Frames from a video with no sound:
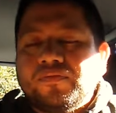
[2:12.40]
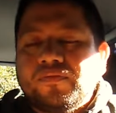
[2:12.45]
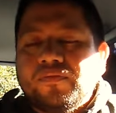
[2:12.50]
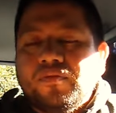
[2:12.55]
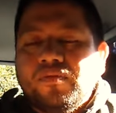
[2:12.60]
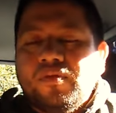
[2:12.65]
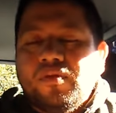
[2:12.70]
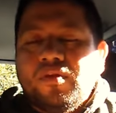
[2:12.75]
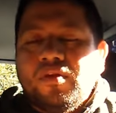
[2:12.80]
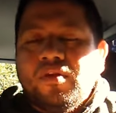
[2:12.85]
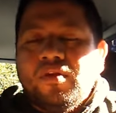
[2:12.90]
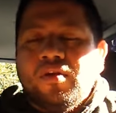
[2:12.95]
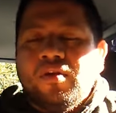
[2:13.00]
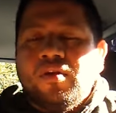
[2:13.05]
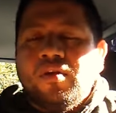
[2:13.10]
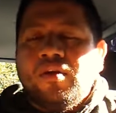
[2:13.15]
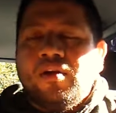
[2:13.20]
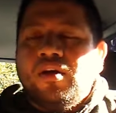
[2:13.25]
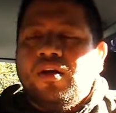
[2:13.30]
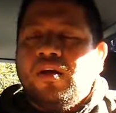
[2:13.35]

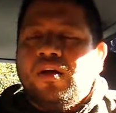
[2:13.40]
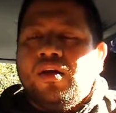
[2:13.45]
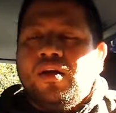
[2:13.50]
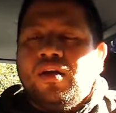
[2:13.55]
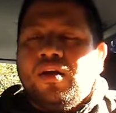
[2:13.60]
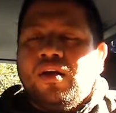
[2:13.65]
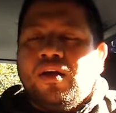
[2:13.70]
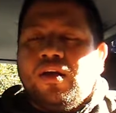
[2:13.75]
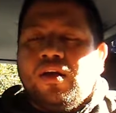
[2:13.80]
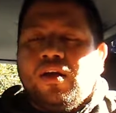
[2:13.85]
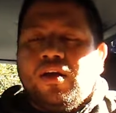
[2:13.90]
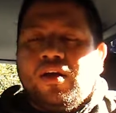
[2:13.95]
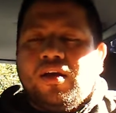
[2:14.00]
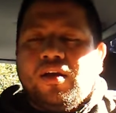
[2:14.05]
[no speech]